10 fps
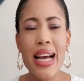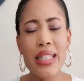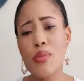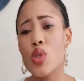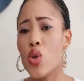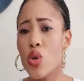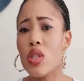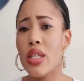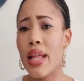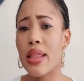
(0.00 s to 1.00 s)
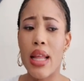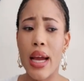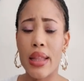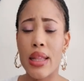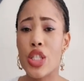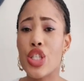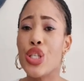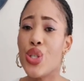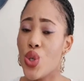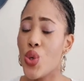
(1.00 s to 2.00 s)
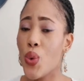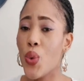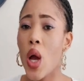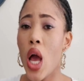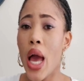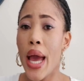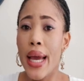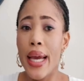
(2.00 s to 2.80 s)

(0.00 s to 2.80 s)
There are some schools that like they teach you